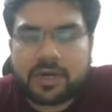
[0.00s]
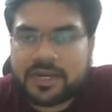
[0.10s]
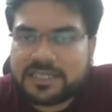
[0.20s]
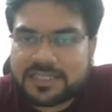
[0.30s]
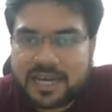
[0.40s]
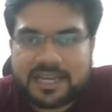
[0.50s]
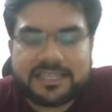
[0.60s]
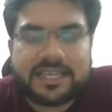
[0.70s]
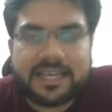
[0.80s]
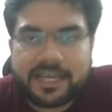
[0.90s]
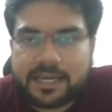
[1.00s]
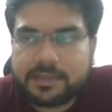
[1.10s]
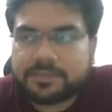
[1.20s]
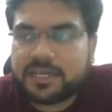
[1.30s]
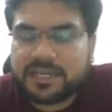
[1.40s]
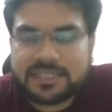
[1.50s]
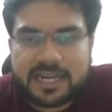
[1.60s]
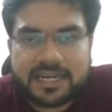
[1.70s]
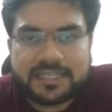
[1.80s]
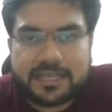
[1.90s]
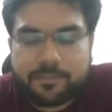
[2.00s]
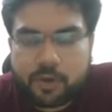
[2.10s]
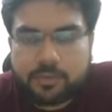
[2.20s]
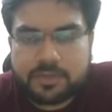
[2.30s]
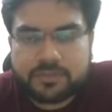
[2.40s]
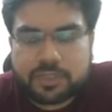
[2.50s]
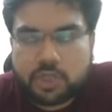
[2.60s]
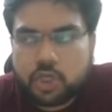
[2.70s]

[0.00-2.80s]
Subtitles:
understanding their hiccups, understanding their problems.